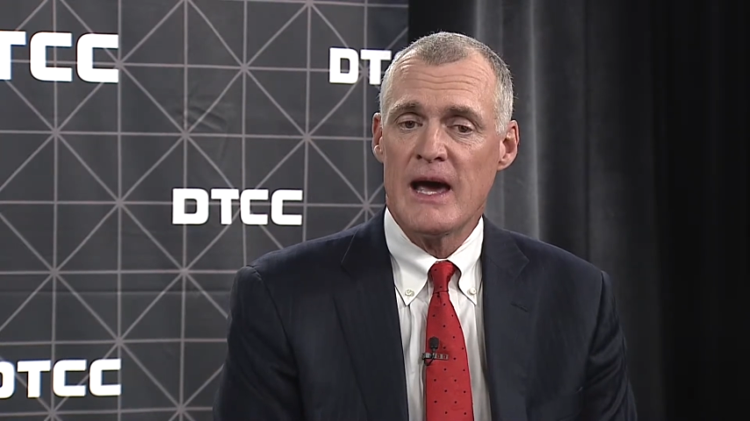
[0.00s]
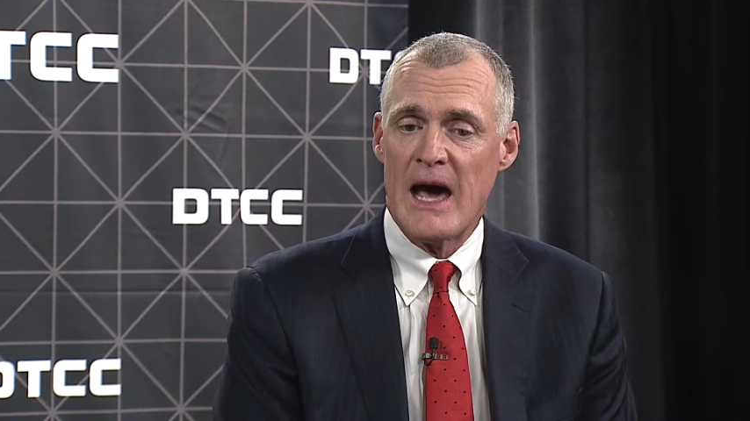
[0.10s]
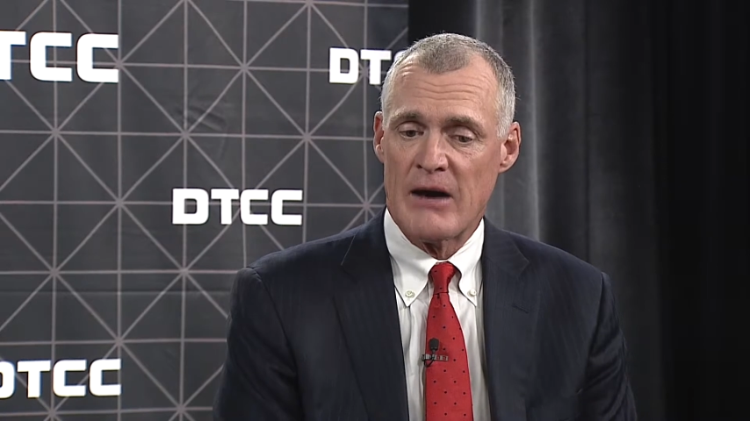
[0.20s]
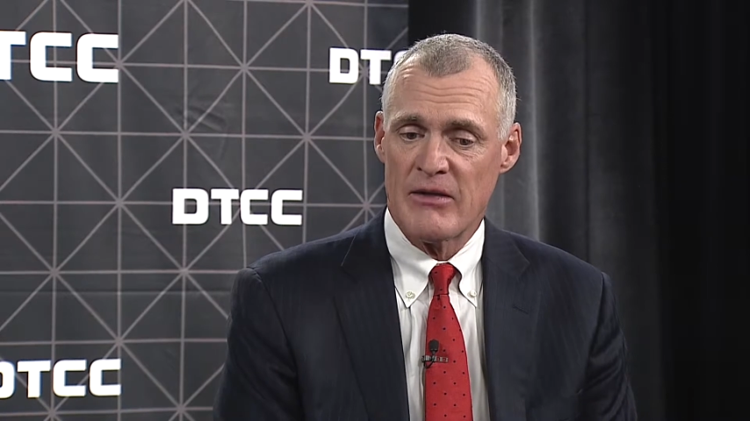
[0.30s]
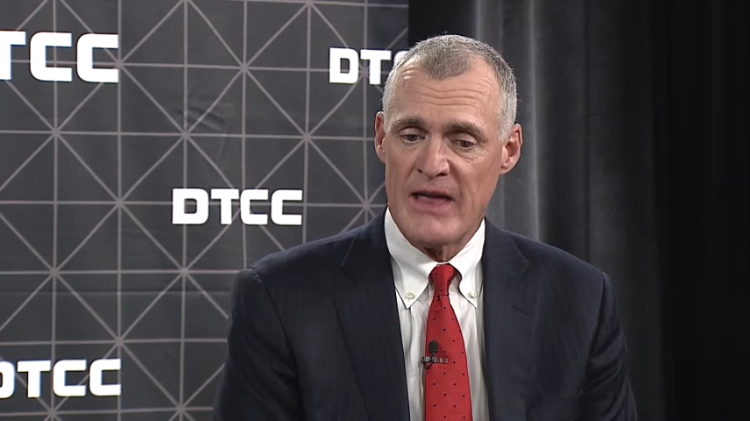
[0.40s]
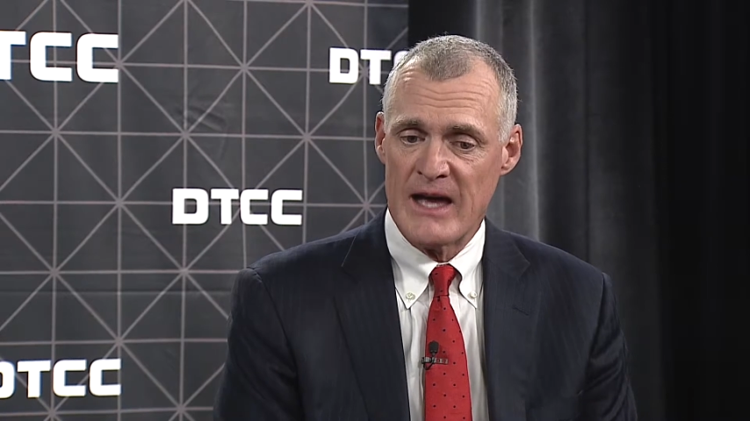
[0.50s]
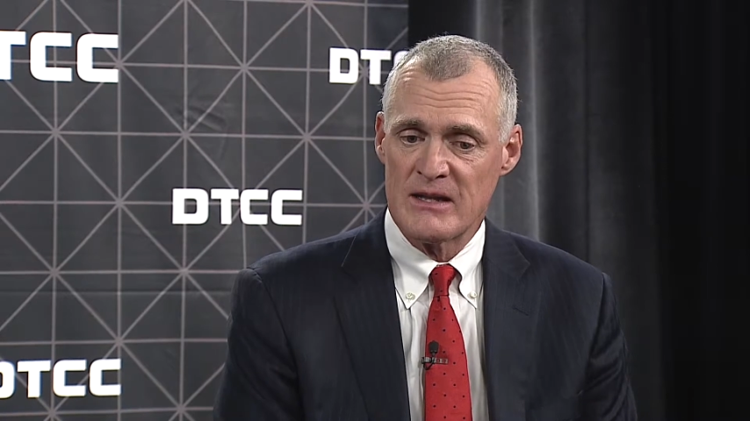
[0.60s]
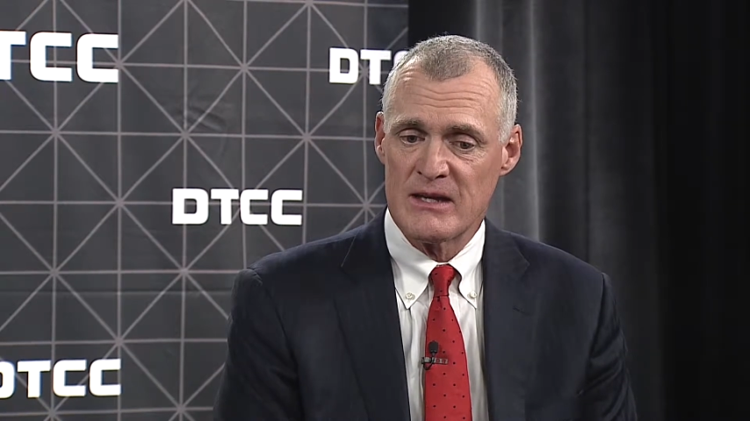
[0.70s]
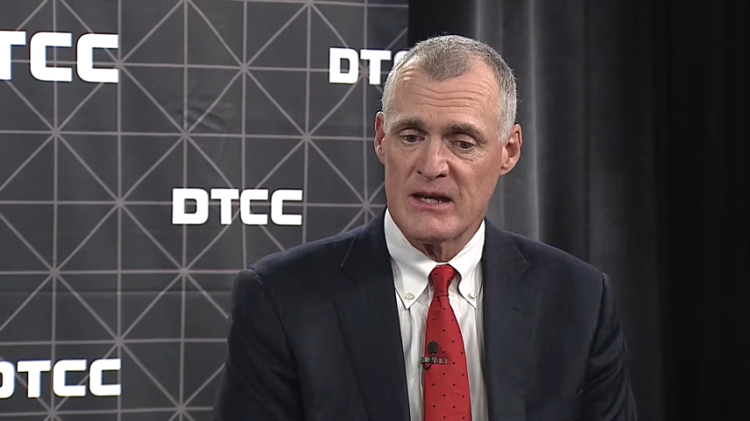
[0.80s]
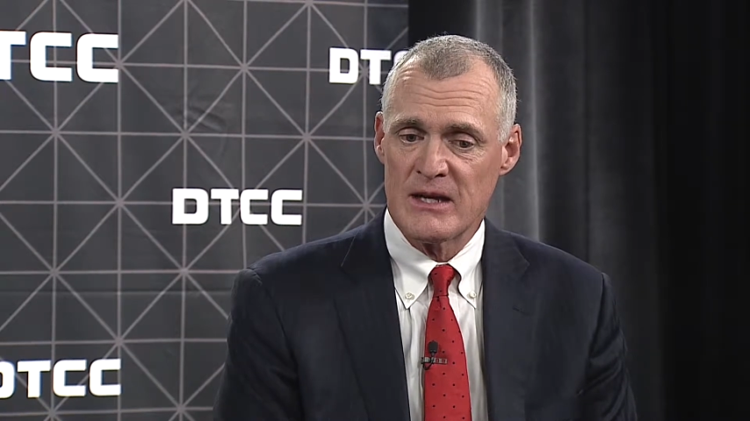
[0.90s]
out of that
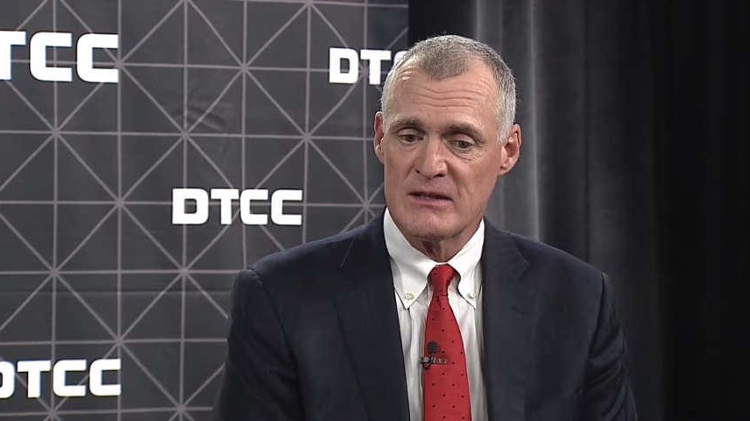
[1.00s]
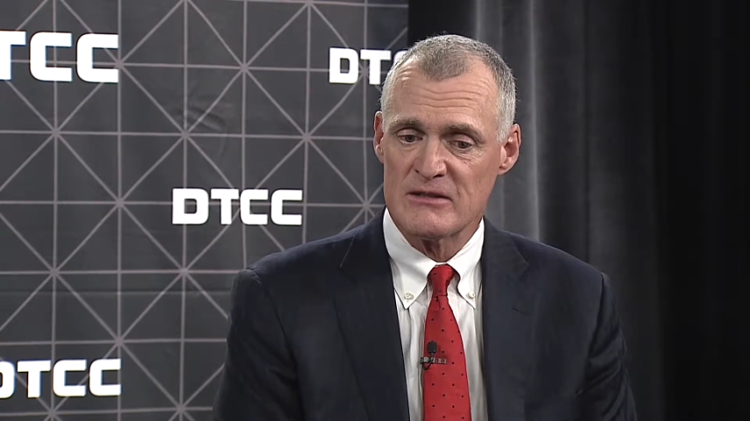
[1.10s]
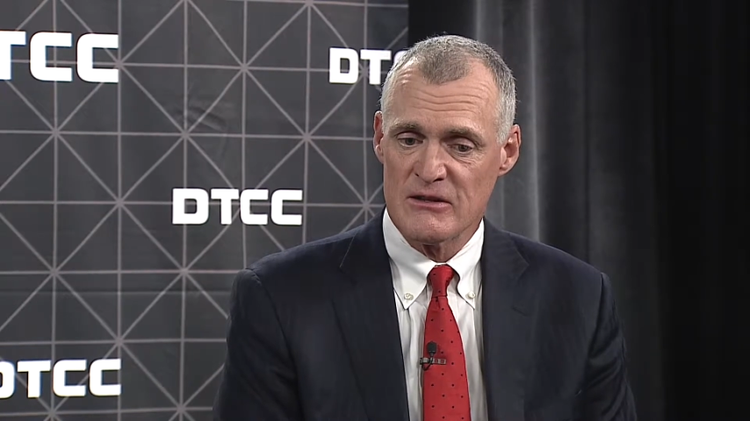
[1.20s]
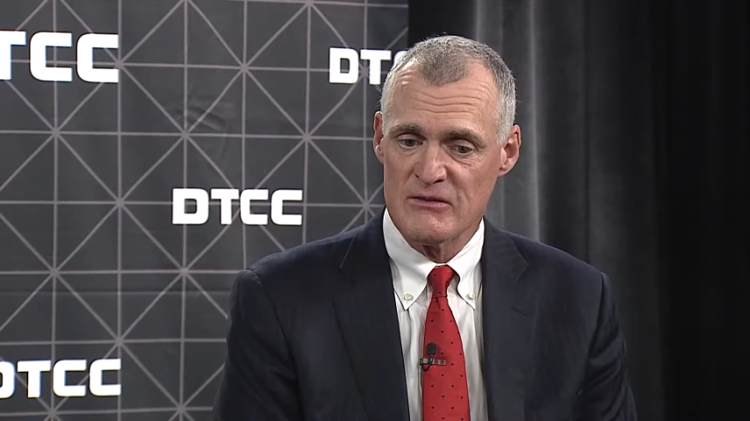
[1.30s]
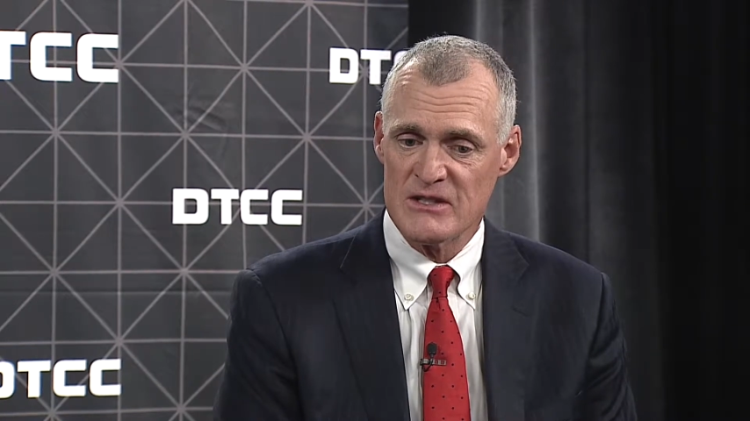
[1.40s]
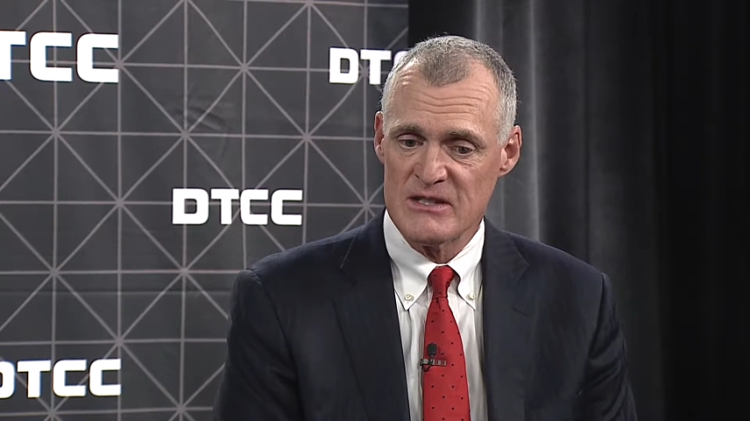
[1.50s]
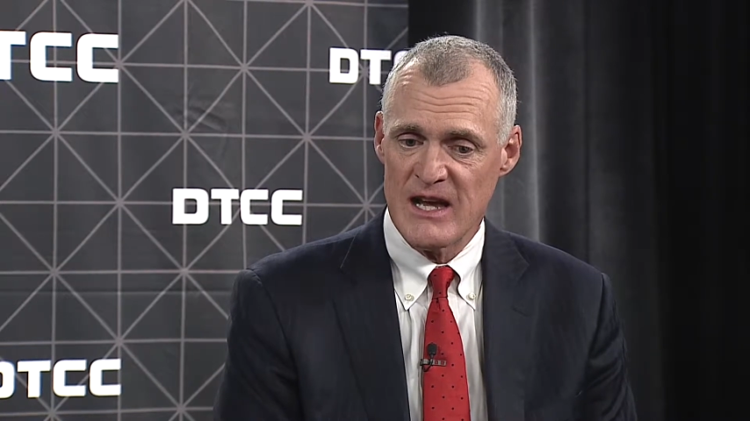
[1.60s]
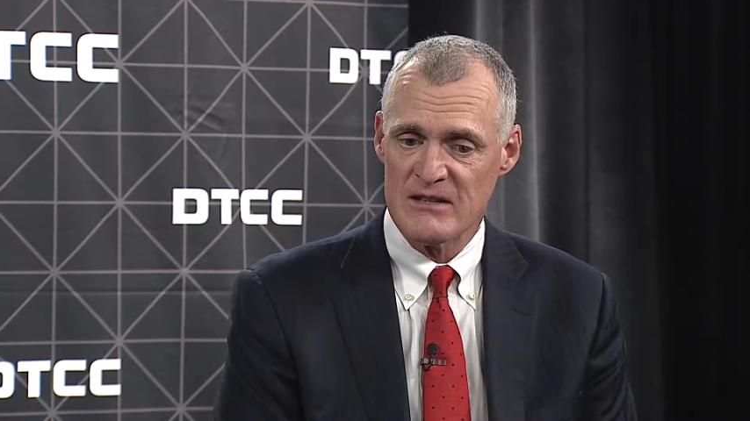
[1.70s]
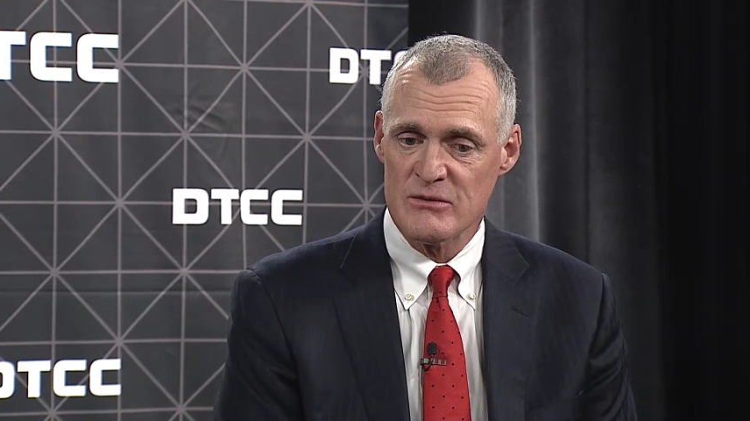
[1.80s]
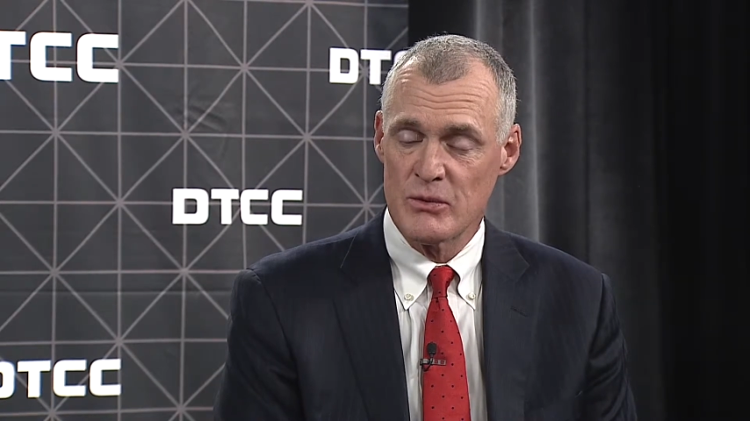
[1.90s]
service desk,